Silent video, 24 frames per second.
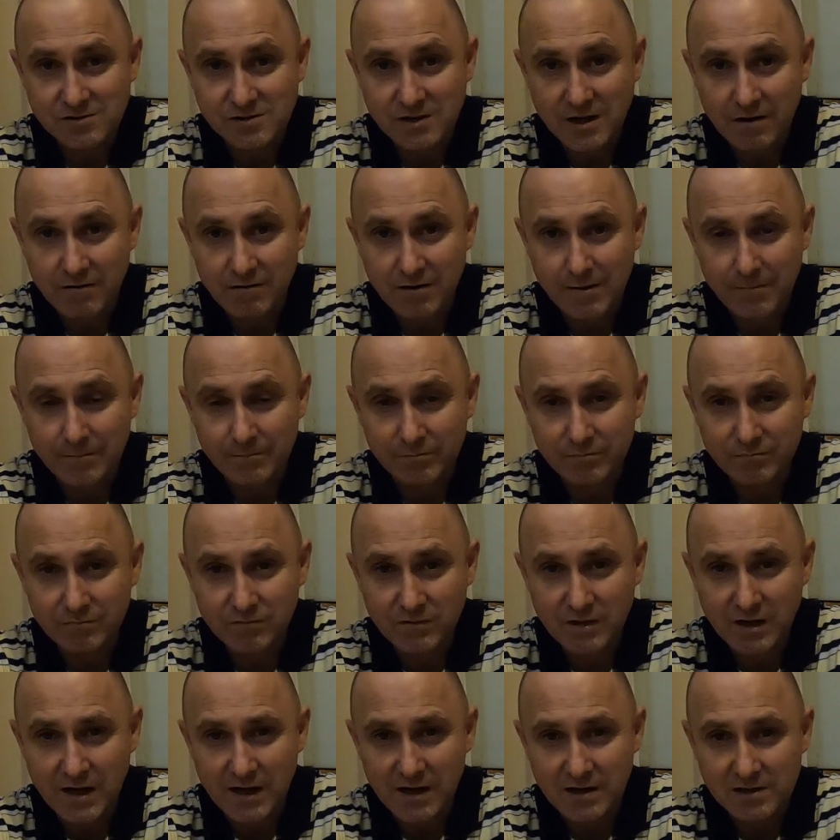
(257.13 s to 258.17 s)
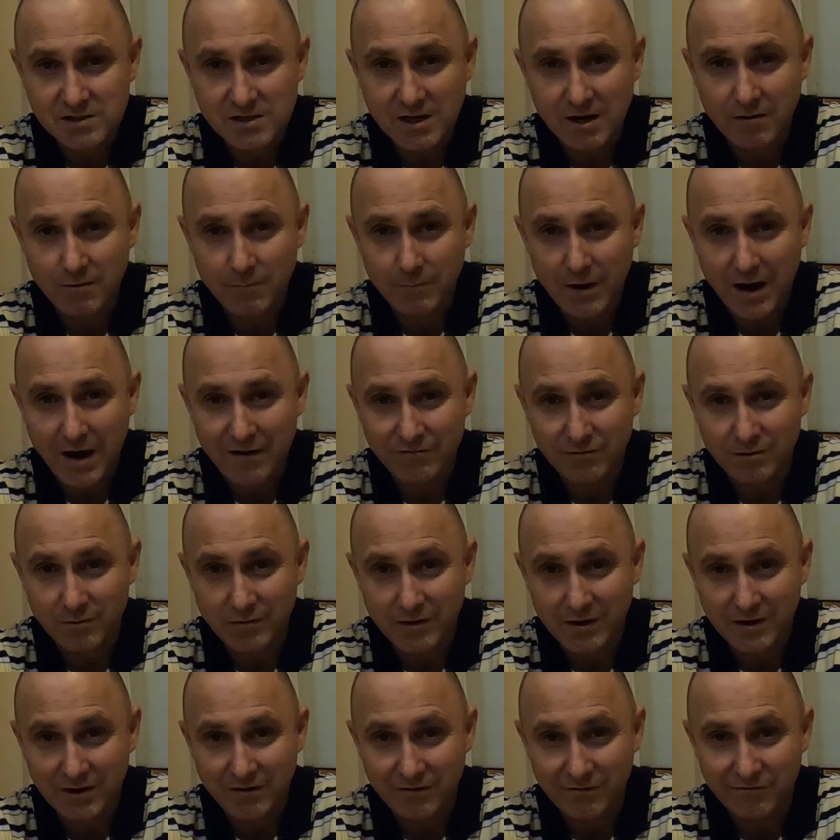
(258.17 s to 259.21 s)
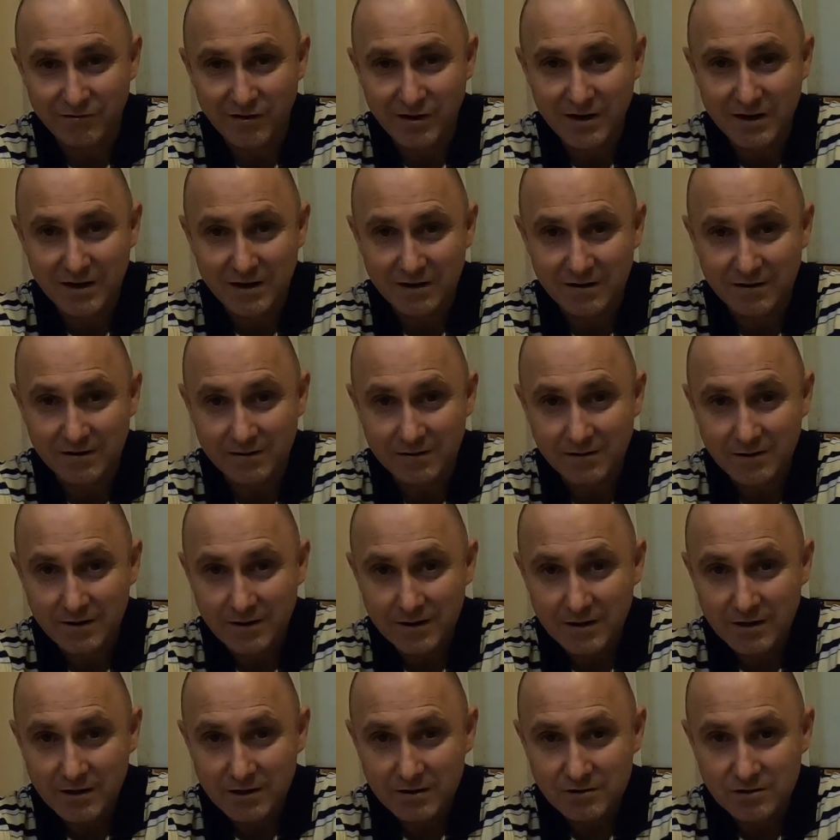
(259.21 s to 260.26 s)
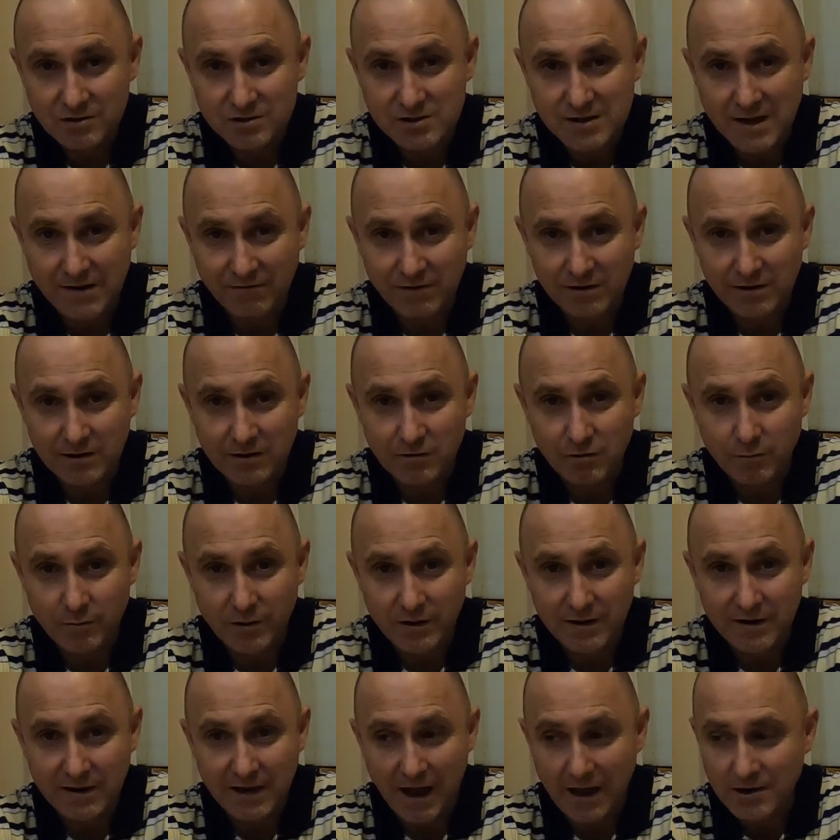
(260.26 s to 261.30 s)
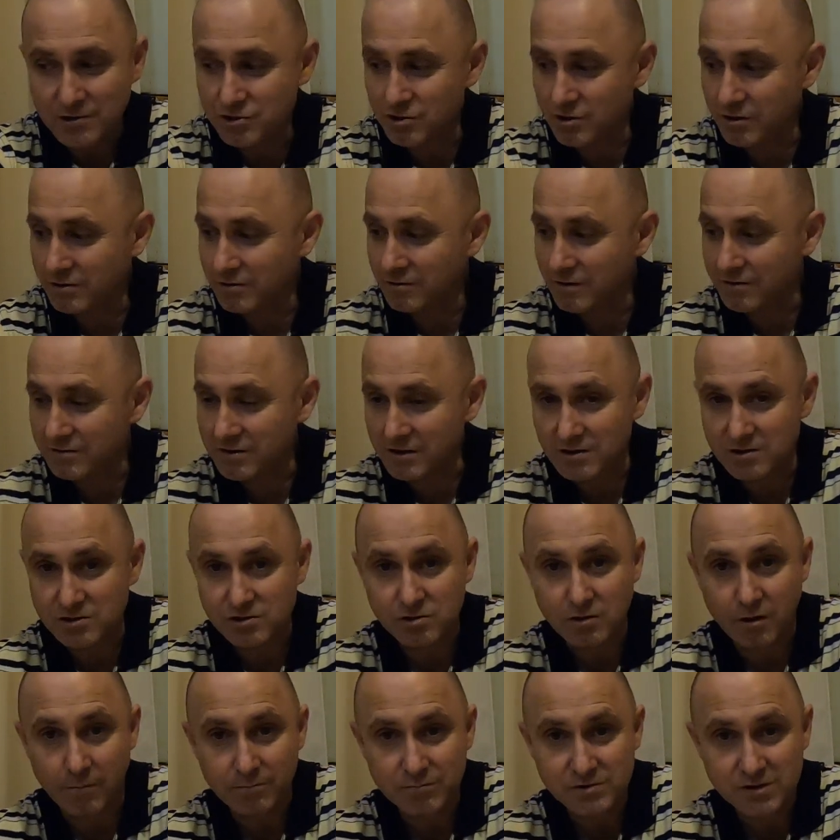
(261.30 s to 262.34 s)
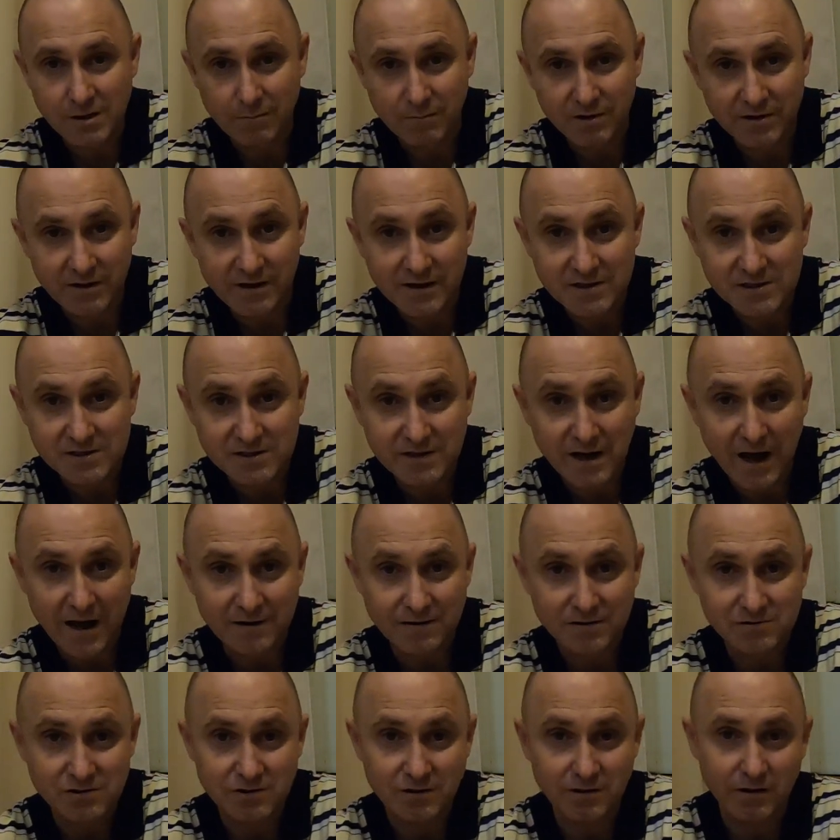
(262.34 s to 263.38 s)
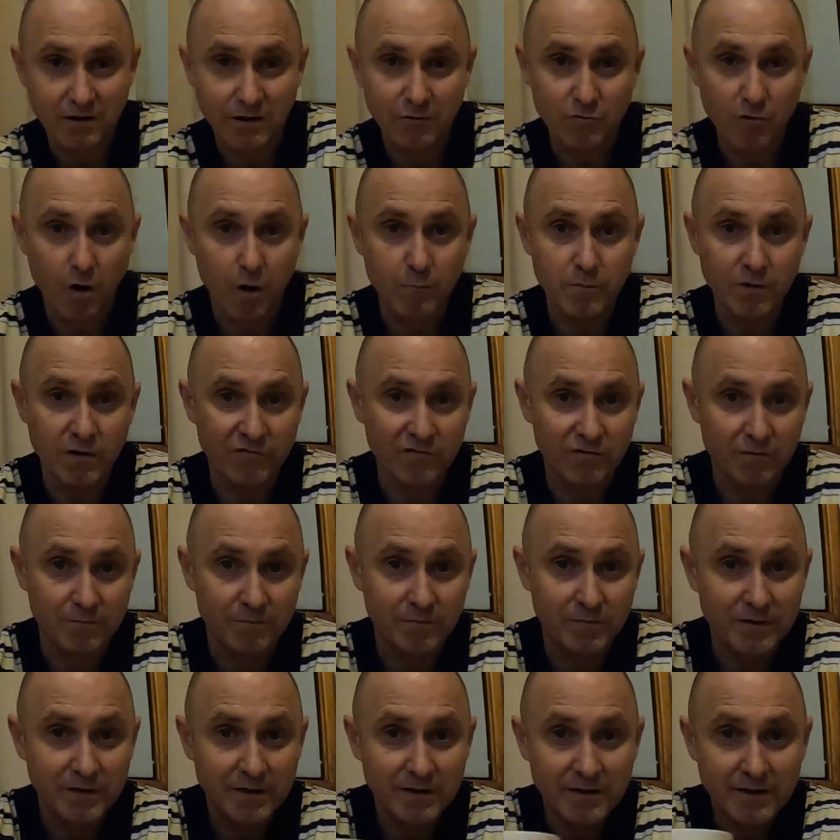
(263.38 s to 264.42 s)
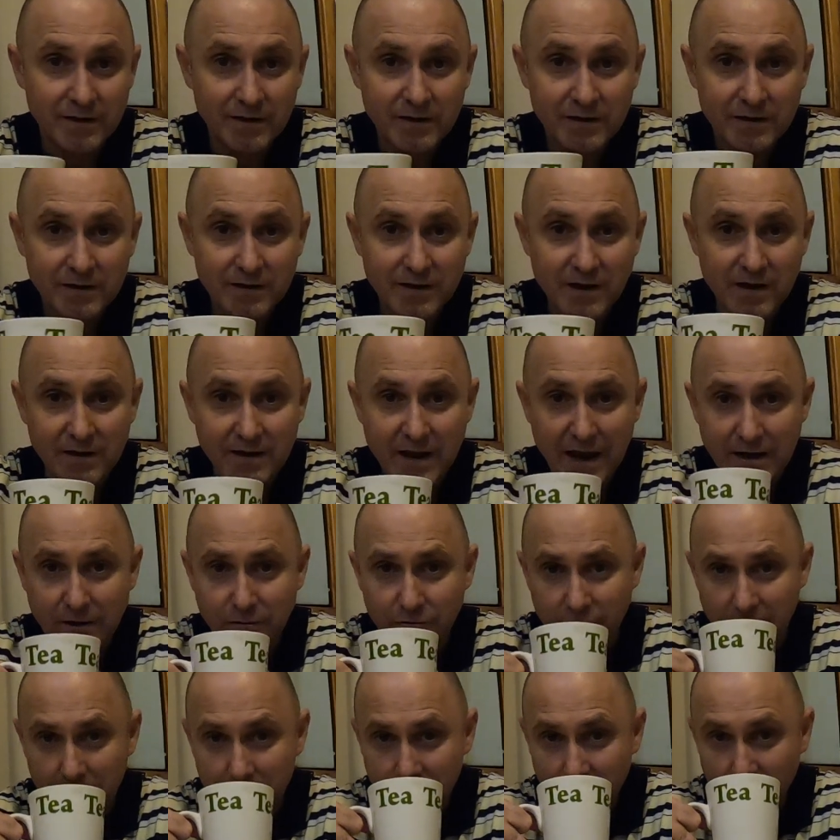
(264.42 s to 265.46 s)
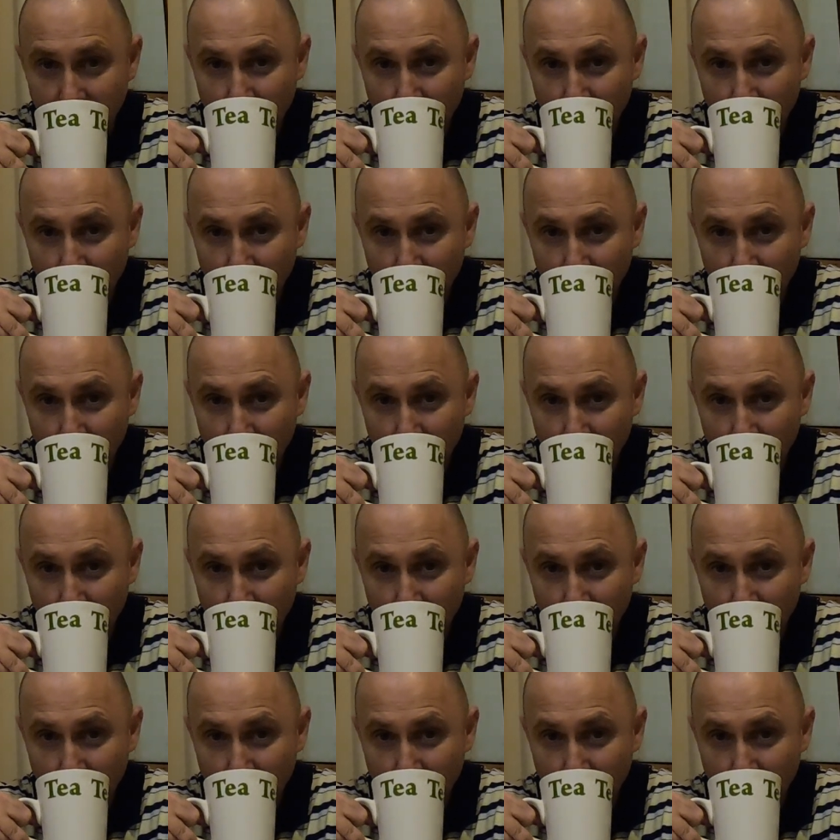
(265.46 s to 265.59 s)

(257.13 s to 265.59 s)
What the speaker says: So, so apart from it being convenient, just have a little bit of cash on you. I think stop some of these nutters that are going to rob you from getting angry.